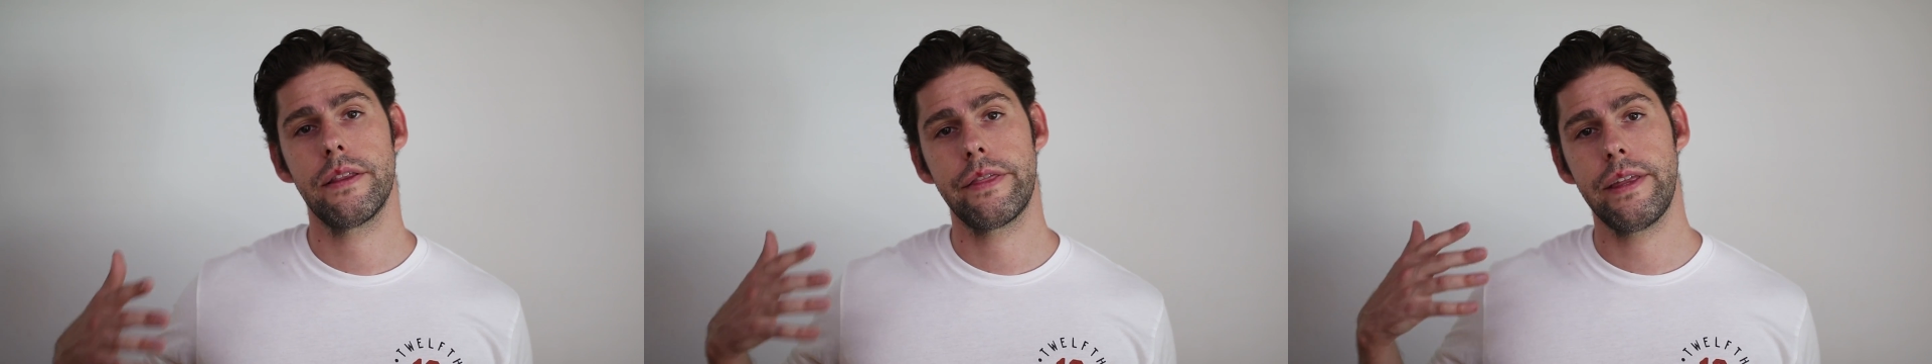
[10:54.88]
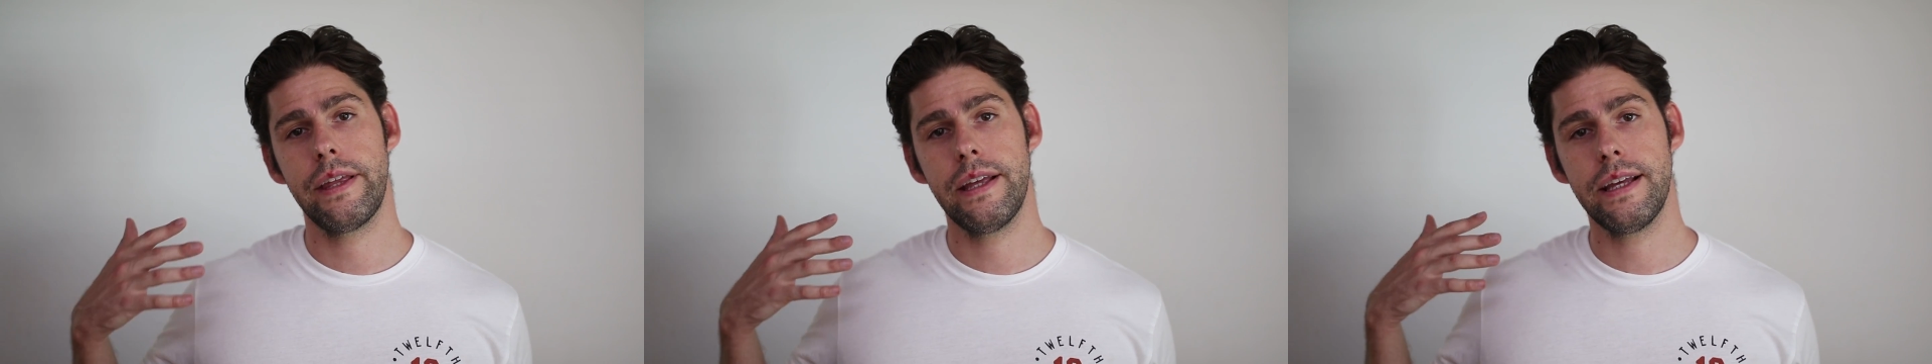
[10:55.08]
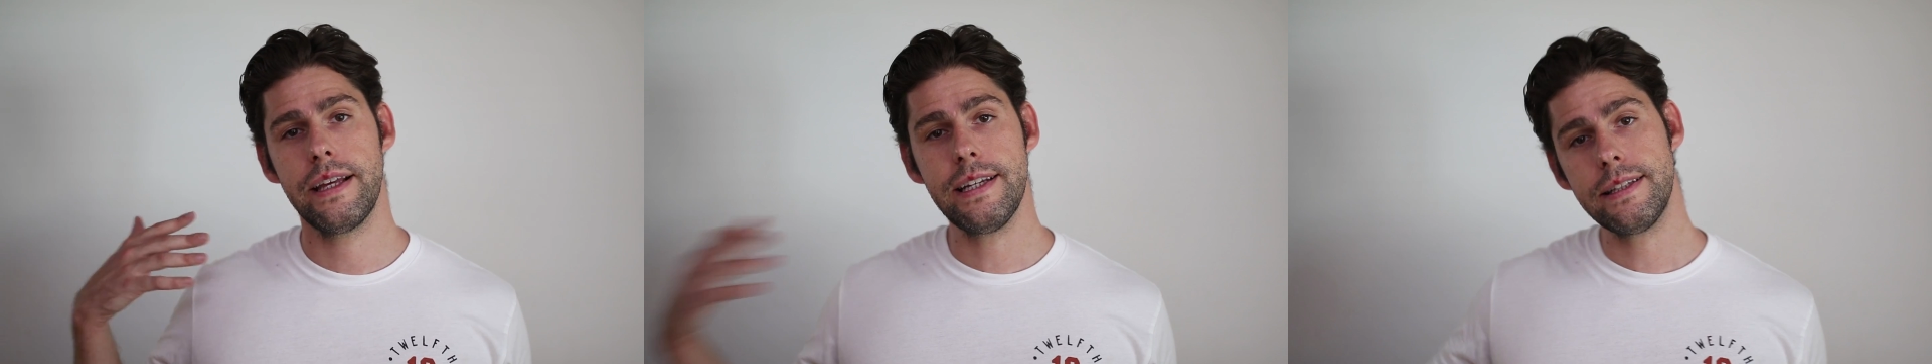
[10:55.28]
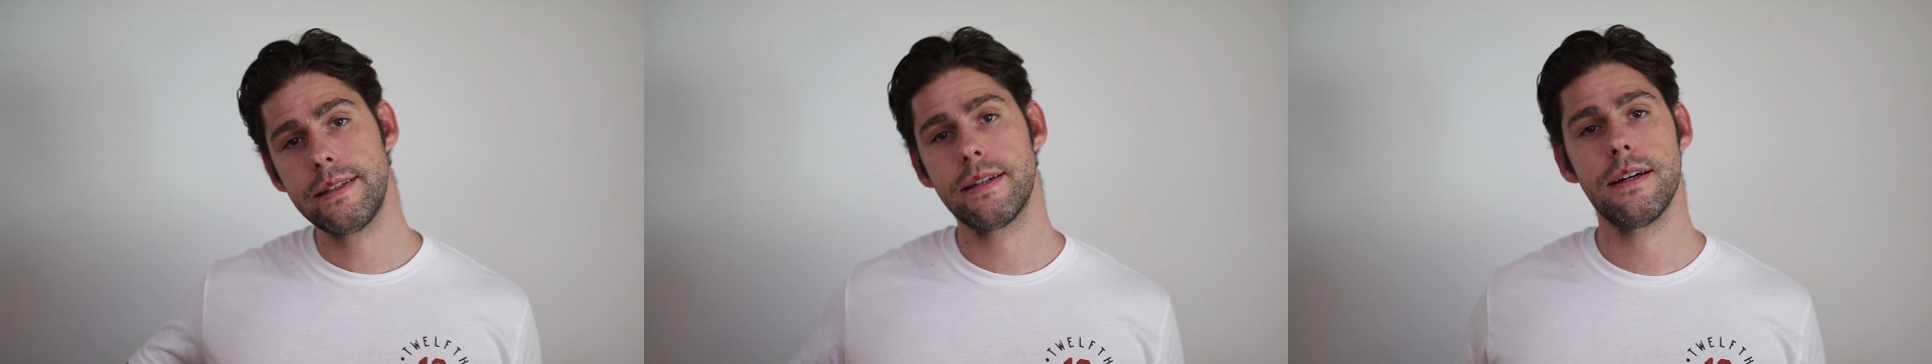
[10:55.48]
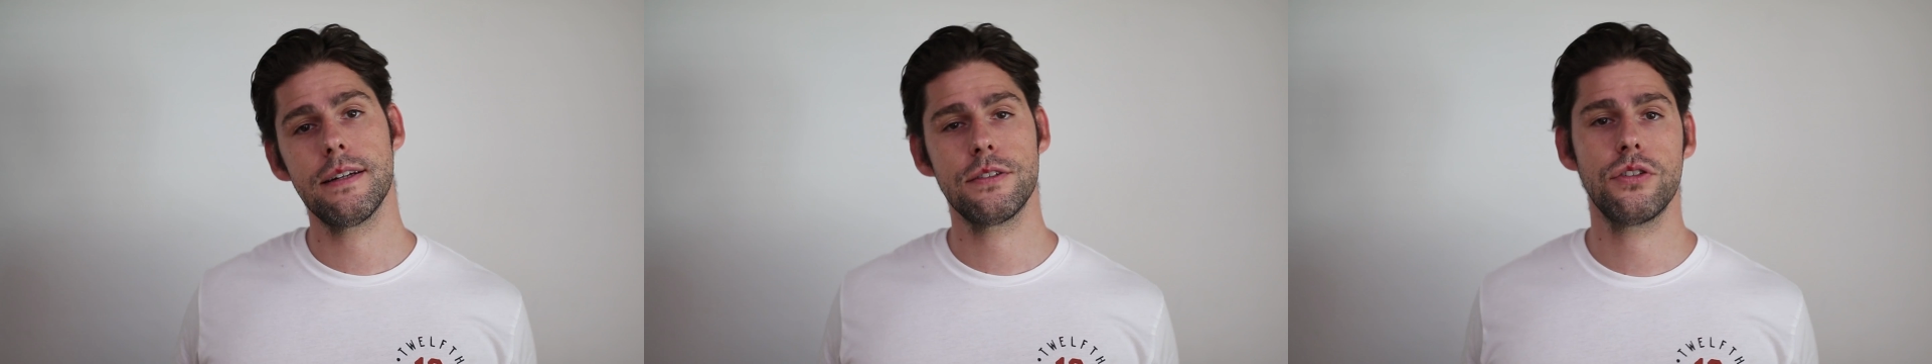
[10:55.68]
the
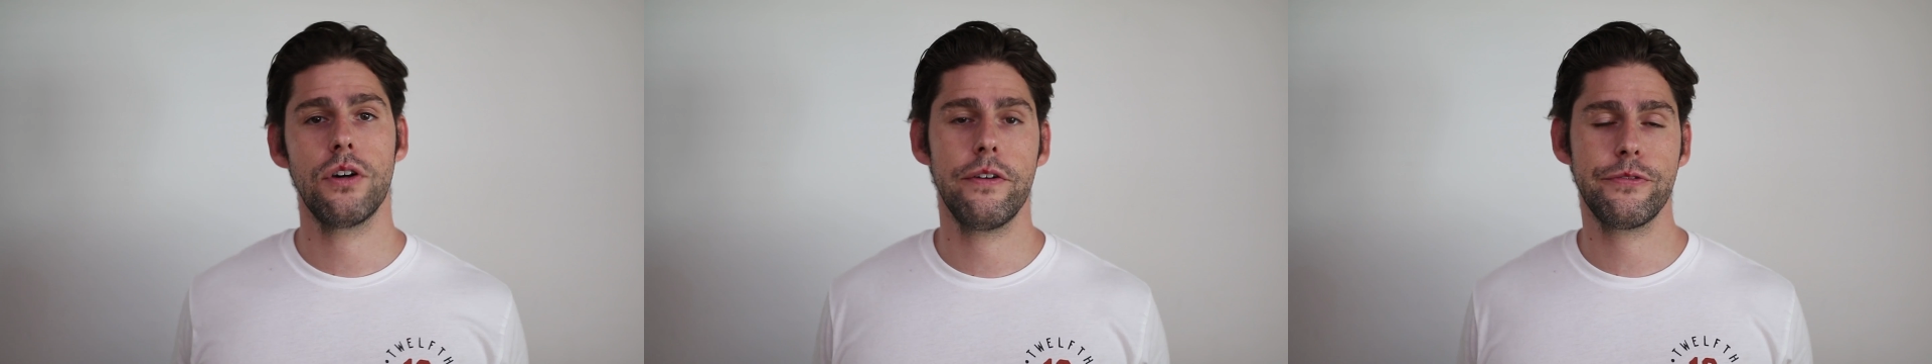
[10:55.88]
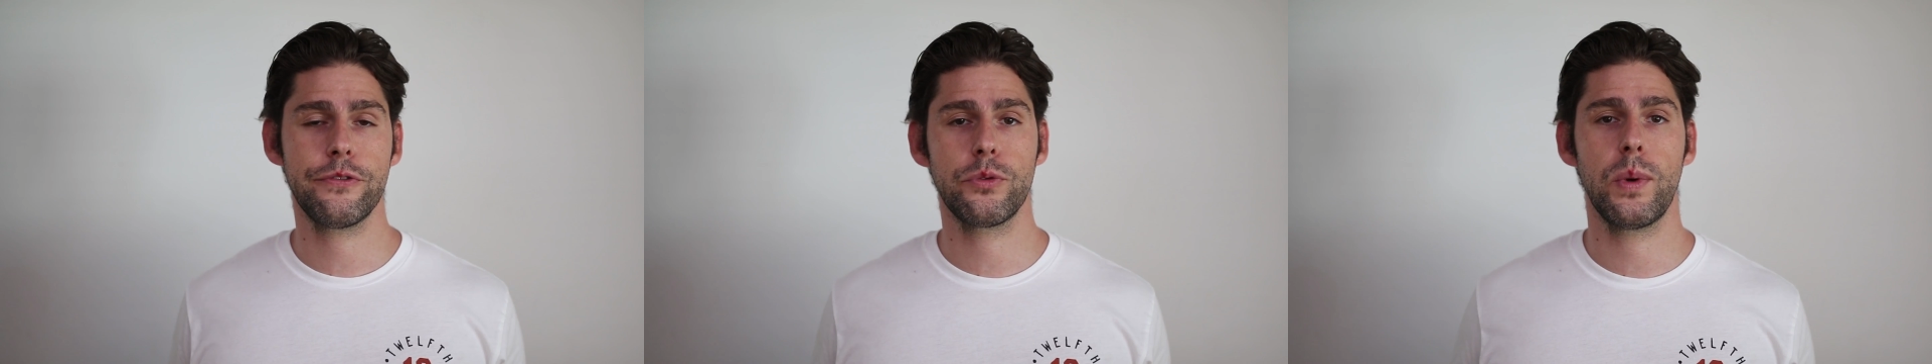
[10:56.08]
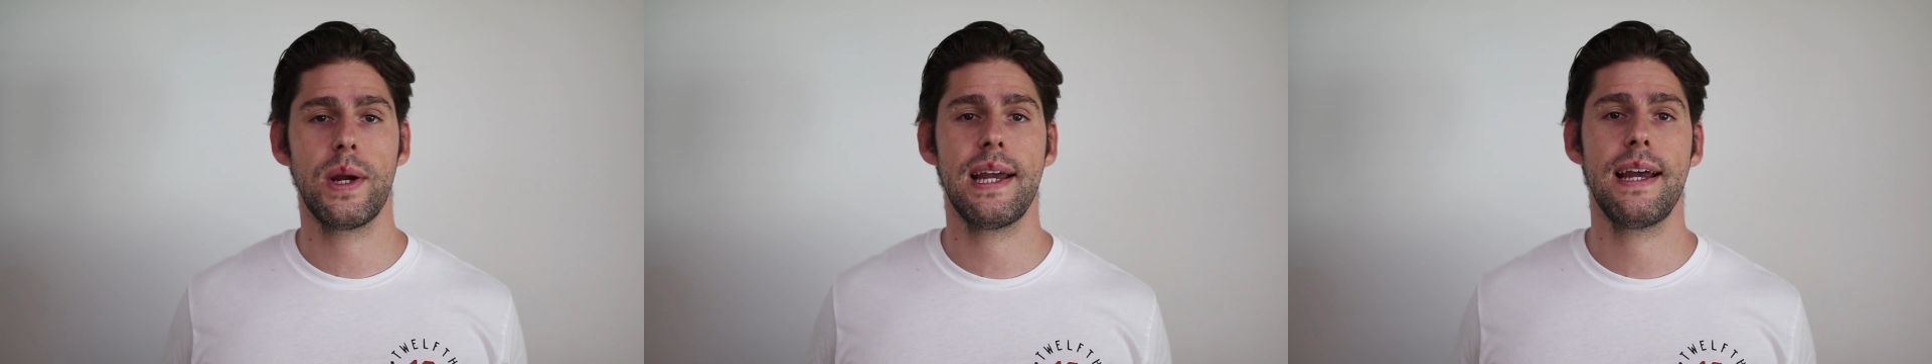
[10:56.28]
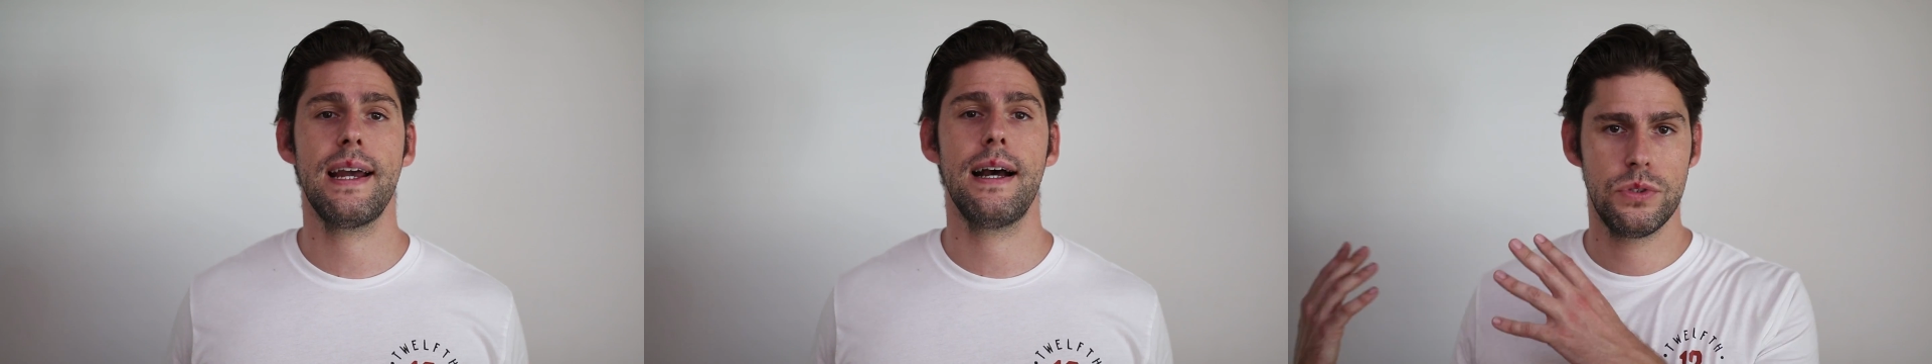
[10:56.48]
ITA software